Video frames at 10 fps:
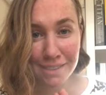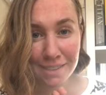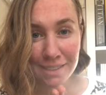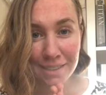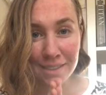
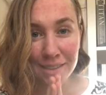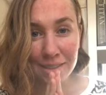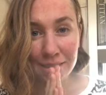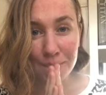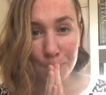
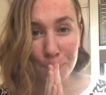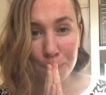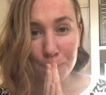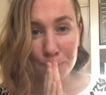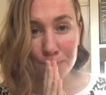
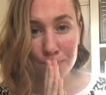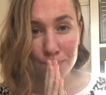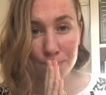(no one is talking)